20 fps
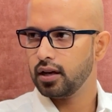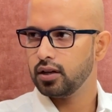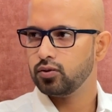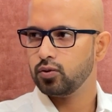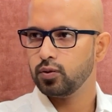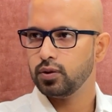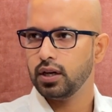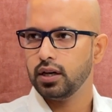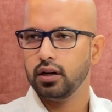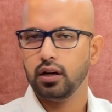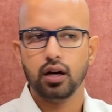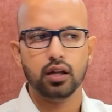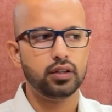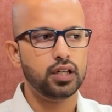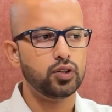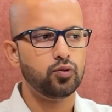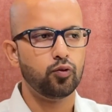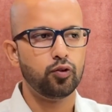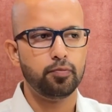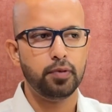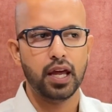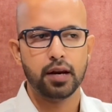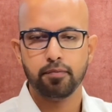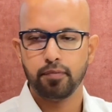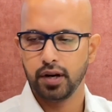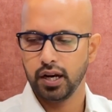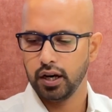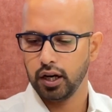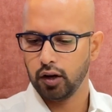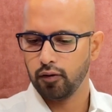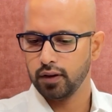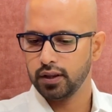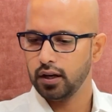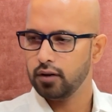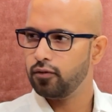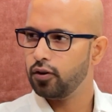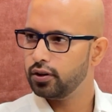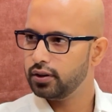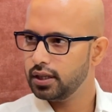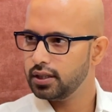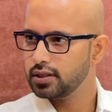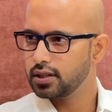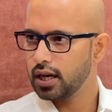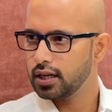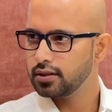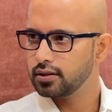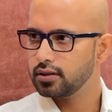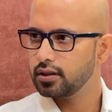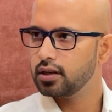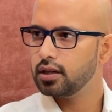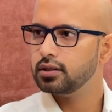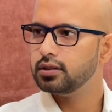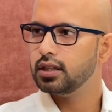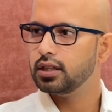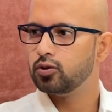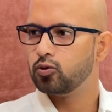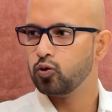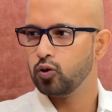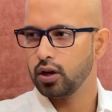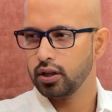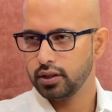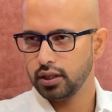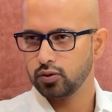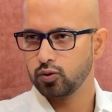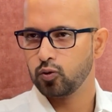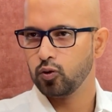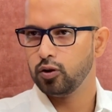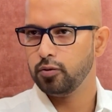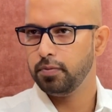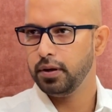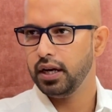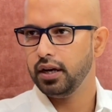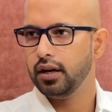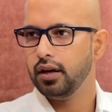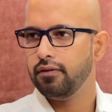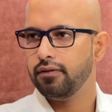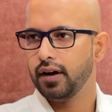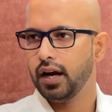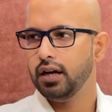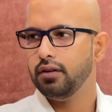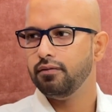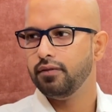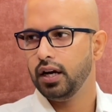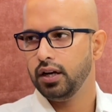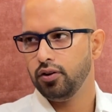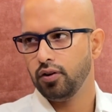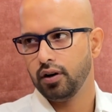so that this would be a prerequisite for this task. This could be defined when you're